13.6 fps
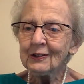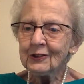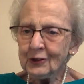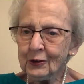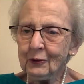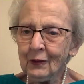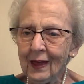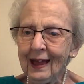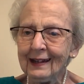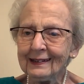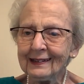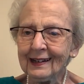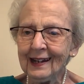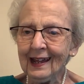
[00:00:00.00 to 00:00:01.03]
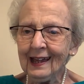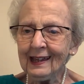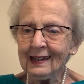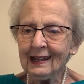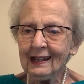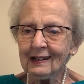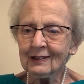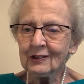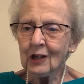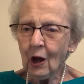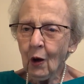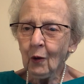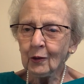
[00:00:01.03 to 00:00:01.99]
do that today.
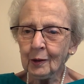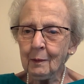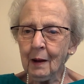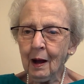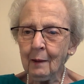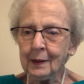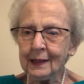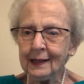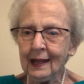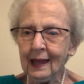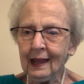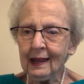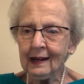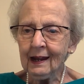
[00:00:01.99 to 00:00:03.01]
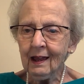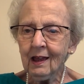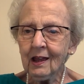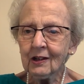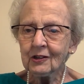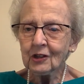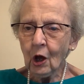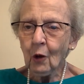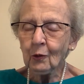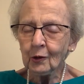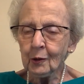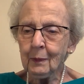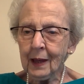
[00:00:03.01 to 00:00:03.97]
Talk to Mom and Dad.
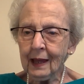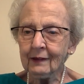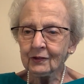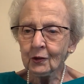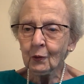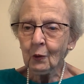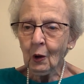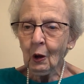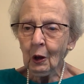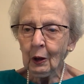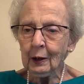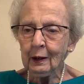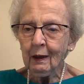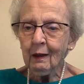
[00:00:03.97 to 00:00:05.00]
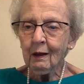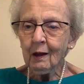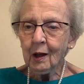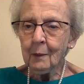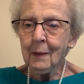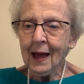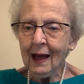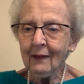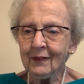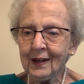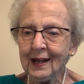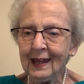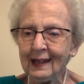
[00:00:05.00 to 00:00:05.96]
Talk to Pastor Ron about
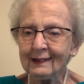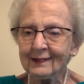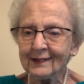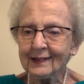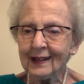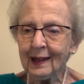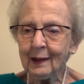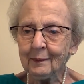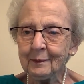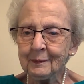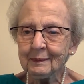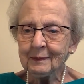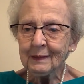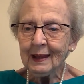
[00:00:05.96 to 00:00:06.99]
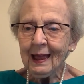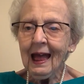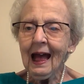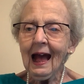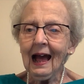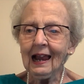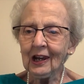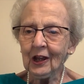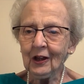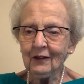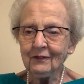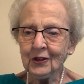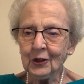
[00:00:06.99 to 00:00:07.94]
the next step. I
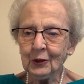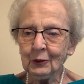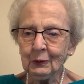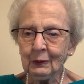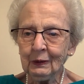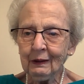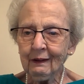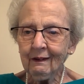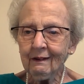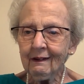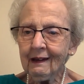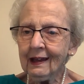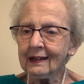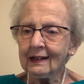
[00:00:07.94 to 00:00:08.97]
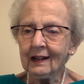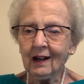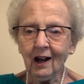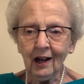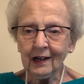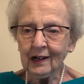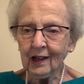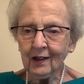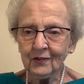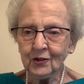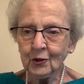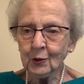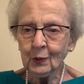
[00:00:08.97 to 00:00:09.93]
love you, and God
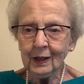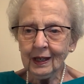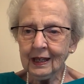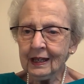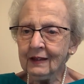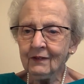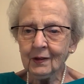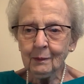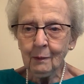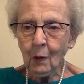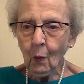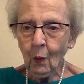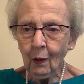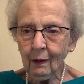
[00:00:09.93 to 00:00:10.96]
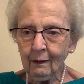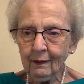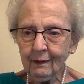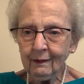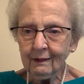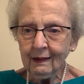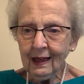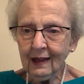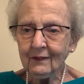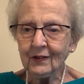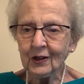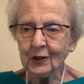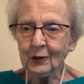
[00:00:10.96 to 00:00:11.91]
loves you even more. Have
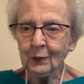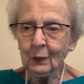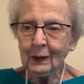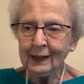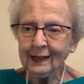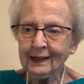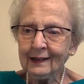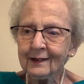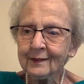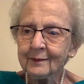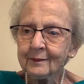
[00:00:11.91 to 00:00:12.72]
a good week.